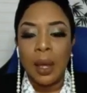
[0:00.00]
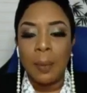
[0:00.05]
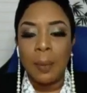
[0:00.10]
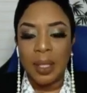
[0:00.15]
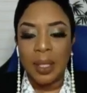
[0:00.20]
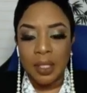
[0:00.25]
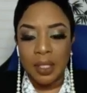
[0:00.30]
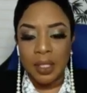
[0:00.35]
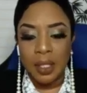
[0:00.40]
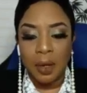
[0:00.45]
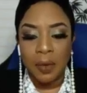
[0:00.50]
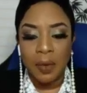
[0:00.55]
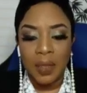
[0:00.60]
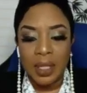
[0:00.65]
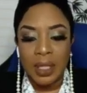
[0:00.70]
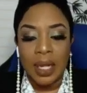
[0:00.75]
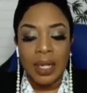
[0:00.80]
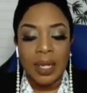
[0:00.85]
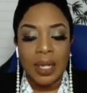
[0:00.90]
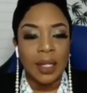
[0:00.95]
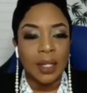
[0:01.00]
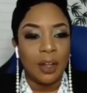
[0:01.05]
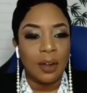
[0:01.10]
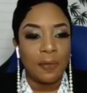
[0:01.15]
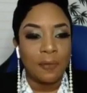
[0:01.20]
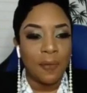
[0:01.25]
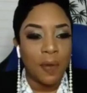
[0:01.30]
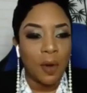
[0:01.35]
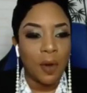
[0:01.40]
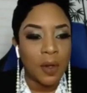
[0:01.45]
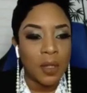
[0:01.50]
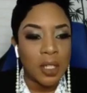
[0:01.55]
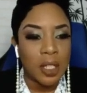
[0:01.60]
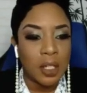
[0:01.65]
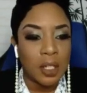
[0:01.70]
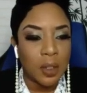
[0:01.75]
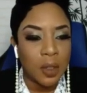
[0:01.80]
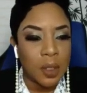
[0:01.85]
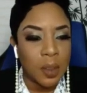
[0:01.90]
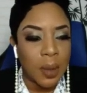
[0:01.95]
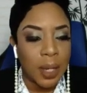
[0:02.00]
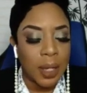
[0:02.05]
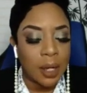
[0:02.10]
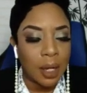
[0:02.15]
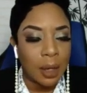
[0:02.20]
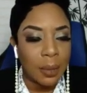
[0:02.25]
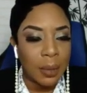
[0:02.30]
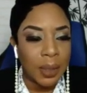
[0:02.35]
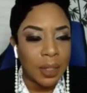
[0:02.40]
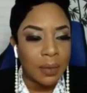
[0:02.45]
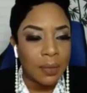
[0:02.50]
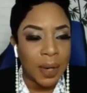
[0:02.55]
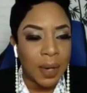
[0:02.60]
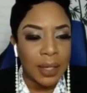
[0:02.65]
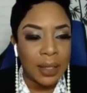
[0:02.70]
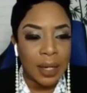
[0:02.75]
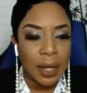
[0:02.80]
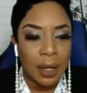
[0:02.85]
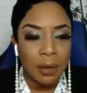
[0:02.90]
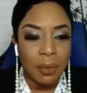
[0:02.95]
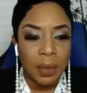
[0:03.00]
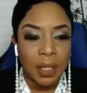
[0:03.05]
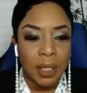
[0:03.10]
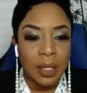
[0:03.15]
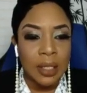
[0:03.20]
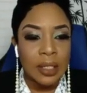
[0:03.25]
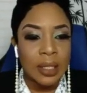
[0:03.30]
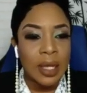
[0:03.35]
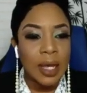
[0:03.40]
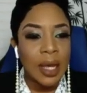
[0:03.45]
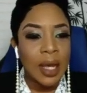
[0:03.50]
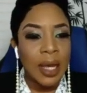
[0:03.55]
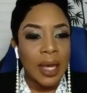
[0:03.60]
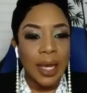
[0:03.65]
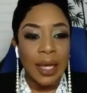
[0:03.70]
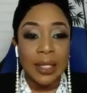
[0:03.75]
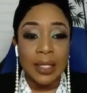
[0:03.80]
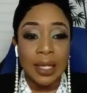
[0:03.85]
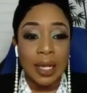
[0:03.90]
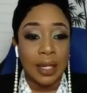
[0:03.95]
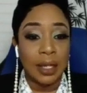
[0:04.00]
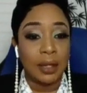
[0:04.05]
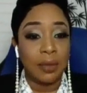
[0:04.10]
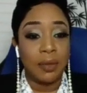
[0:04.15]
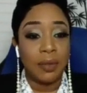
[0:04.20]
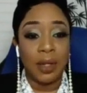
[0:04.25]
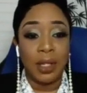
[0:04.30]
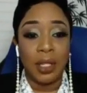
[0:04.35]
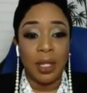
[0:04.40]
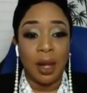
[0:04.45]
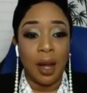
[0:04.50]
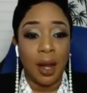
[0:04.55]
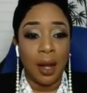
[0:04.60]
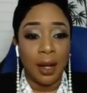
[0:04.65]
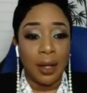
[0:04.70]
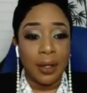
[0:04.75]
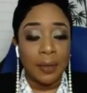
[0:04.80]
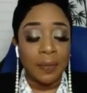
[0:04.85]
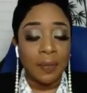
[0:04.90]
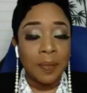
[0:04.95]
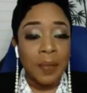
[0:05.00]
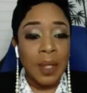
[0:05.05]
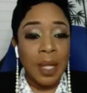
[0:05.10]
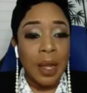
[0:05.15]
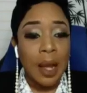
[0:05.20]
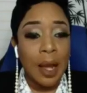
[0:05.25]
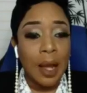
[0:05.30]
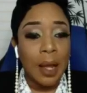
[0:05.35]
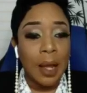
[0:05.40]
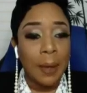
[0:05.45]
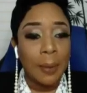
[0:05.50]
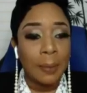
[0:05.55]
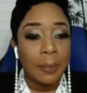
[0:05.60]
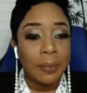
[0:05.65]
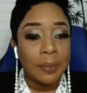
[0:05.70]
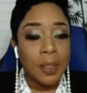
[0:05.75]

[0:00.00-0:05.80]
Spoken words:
But sorry that I cannot focus on those who are coming in right now because it's getting really hot.